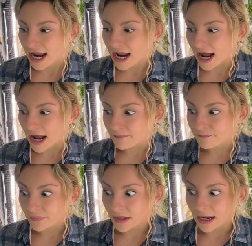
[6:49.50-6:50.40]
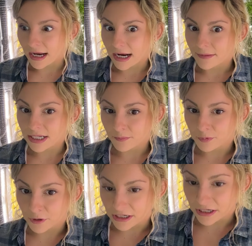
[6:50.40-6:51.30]
I mean, I'm
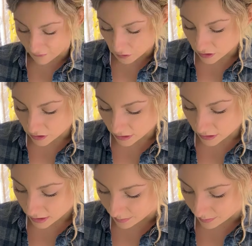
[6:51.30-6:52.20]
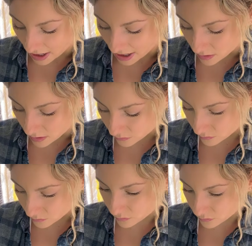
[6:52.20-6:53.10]
pretty vocal about
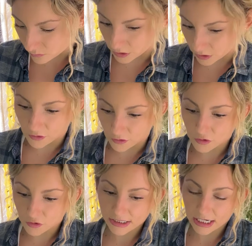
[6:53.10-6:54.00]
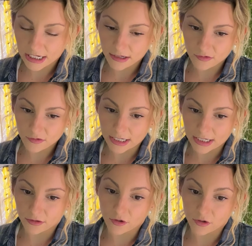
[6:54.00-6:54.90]
the nutrients that I use,
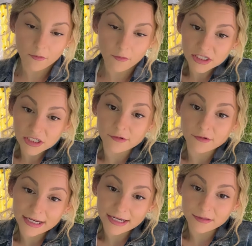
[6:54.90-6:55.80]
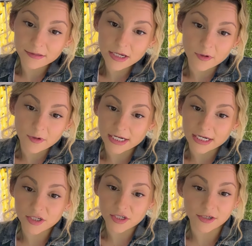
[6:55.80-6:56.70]
and no one has corrected me when I
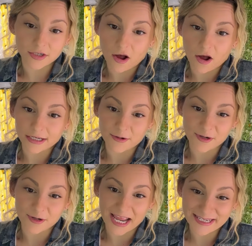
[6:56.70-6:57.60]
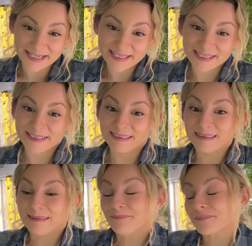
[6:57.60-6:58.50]
started calling it organic.
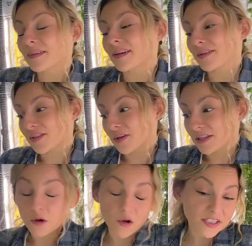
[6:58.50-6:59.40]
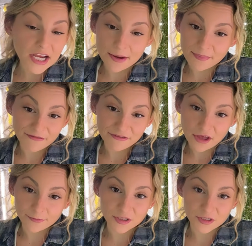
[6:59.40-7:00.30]
So this whole time I
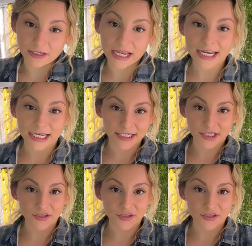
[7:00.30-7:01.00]
thought it was organic until